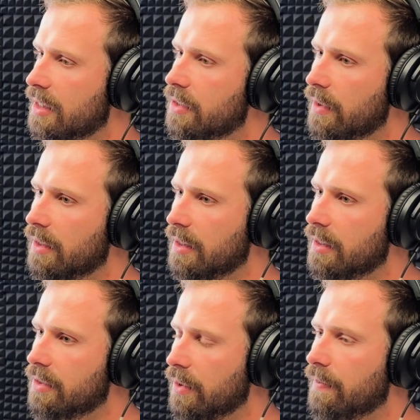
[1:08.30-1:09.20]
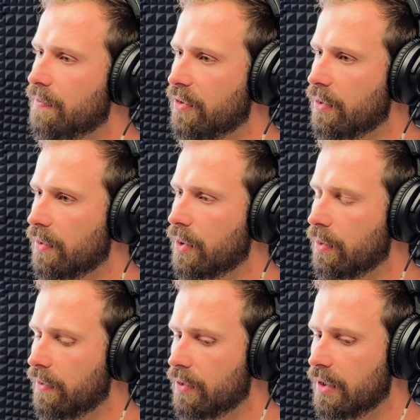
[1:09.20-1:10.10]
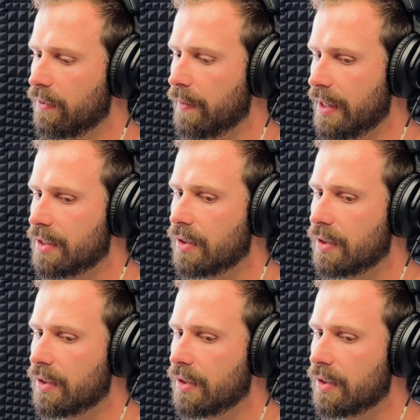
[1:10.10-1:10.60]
They do it through a few different means.